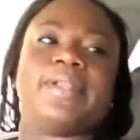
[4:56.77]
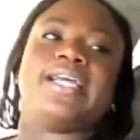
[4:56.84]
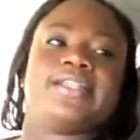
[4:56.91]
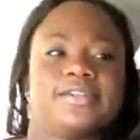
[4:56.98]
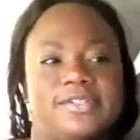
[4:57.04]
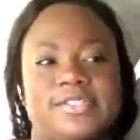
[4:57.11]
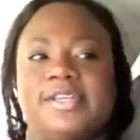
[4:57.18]

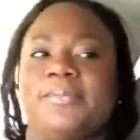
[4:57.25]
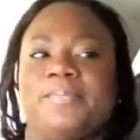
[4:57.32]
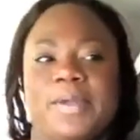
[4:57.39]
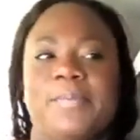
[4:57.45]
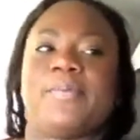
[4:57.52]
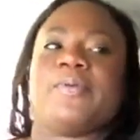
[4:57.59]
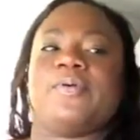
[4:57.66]
Like there's
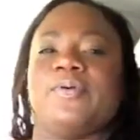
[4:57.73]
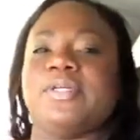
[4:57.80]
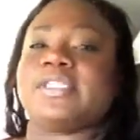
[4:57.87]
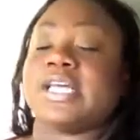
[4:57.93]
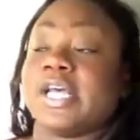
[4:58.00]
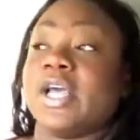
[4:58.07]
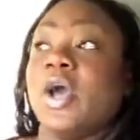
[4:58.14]
some people who
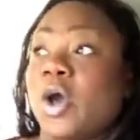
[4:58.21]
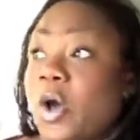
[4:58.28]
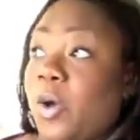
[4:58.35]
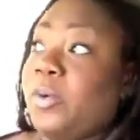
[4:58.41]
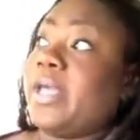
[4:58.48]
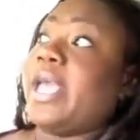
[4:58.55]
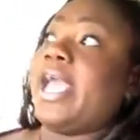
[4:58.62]
it's like,
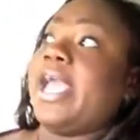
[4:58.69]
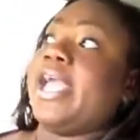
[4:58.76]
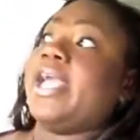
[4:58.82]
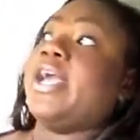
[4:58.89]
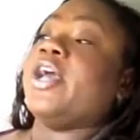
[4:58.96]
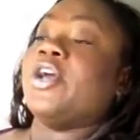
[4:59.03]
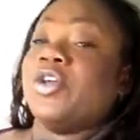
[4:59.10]

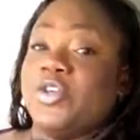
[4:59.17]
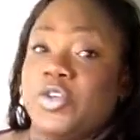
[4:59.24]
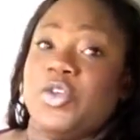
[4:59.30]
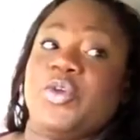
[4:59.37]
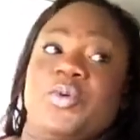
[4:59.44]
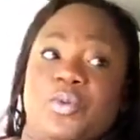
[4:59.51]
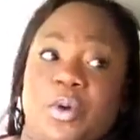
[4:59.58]
okay,
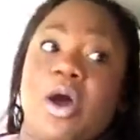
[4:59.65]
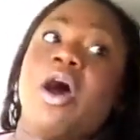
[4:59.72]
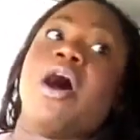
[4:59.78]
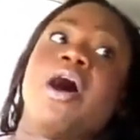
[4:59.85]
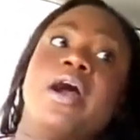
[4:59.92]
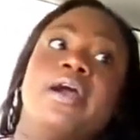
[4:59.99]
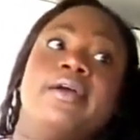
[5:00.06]
you
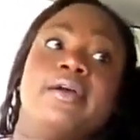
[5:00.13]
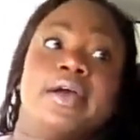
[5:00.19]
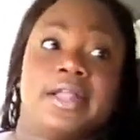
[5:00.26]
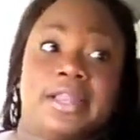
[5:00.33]
are